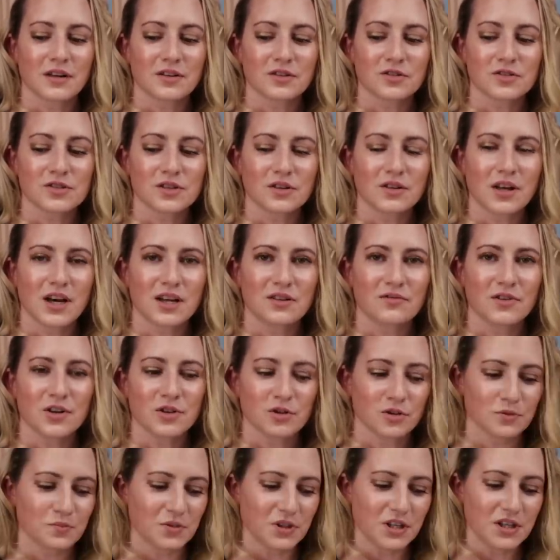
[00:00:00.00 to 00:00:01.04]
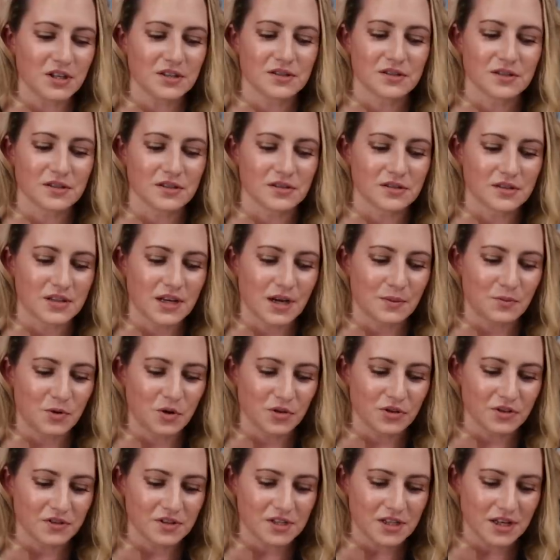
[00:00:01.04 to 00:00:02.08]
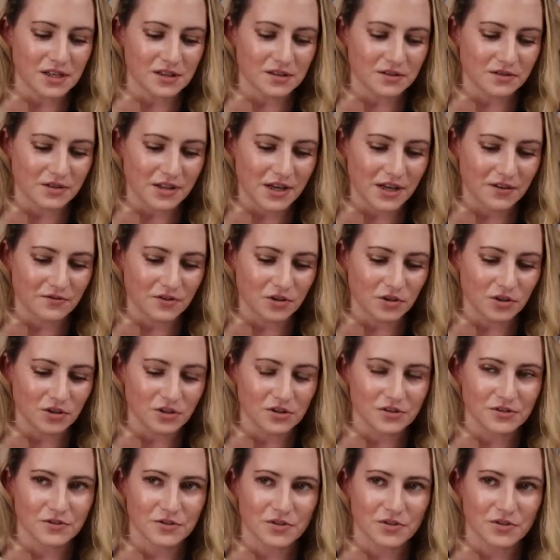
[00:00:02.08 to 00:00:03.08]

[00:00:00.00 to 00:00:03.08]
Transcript: There's a lot of other places. So yeah, both of these have the little